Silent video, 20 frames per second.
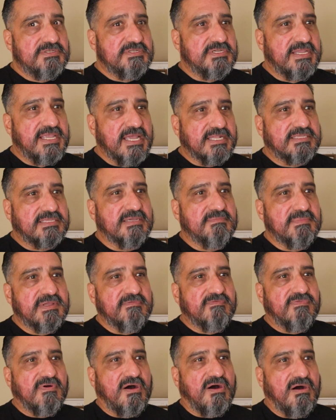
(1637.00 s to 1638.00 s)
to get them
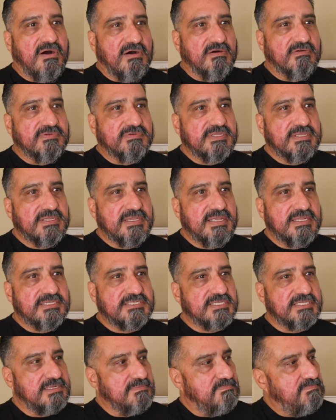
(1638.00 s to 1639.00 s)
involved
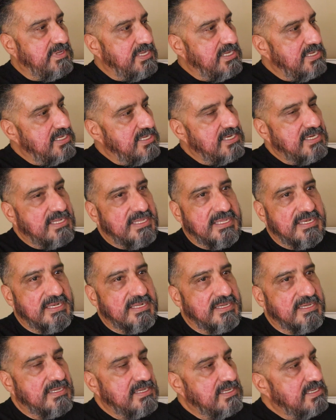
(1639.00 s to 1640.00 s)
instead of being
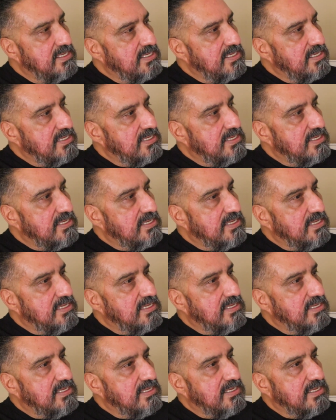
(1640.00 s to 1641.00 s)
in a,
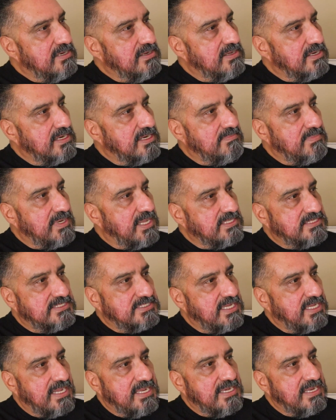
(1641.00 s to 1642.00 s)
you know, and I'm not
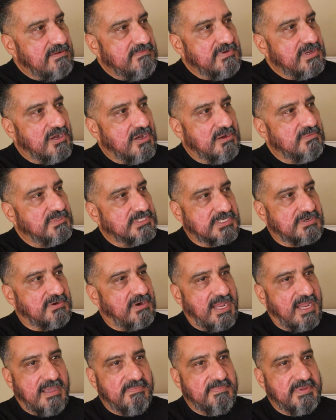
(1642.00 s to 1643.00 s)
saying every home is
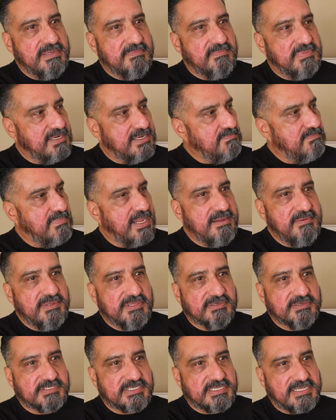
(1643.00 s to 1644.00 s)
crappy, but
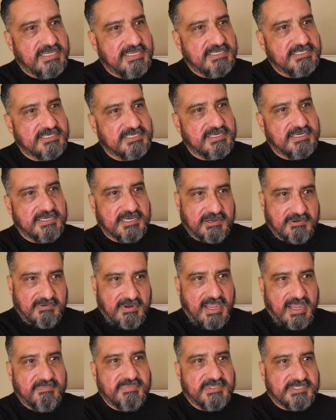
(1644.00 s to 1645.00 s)
maybe those kids are in a
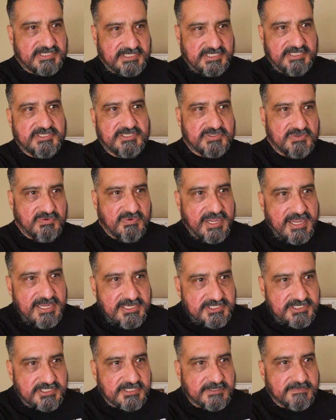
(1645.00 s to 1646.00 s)
crappy
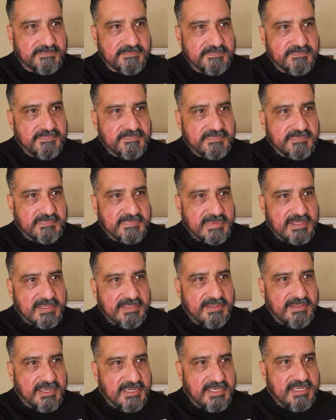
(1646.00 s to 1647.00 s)
situation.
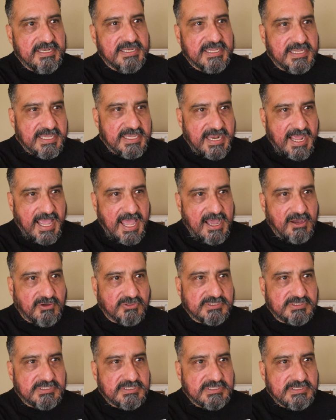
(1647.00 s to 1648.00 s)
They need to get
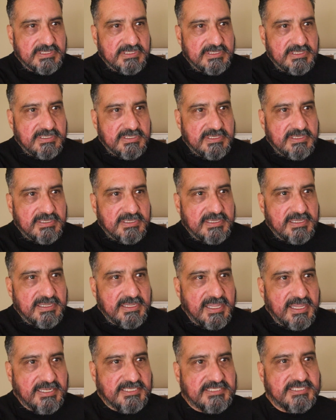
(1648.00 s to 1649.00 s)
out
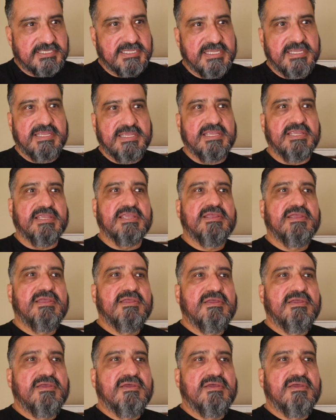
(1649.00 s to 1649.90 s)
and see,